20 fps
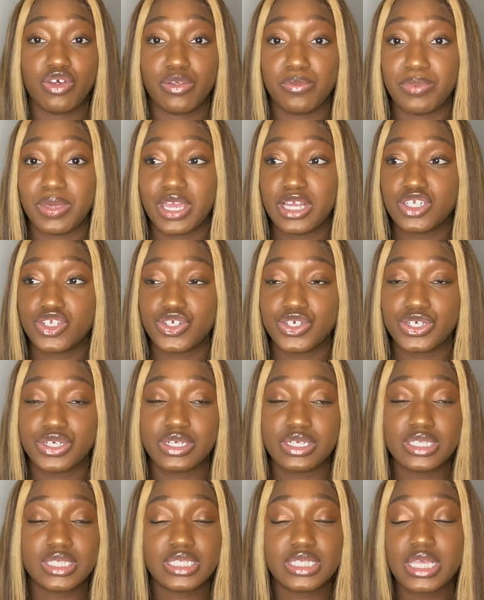the
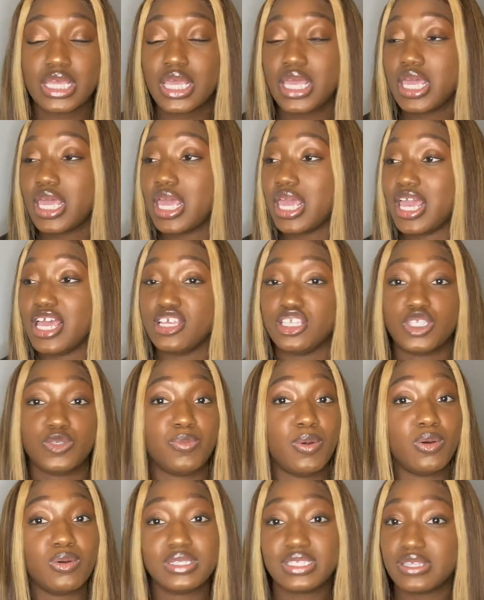pictures, it
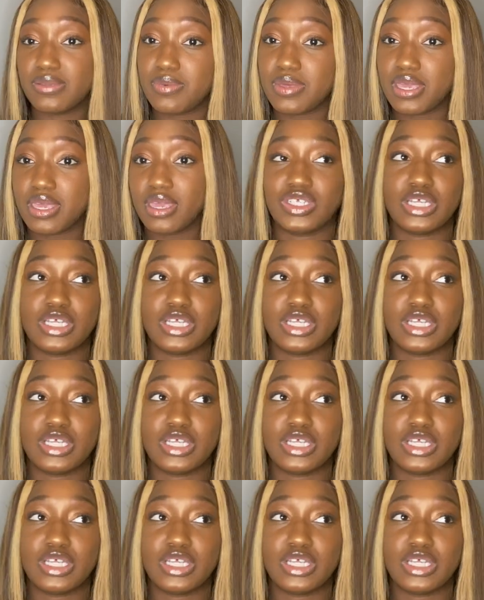spoke to me.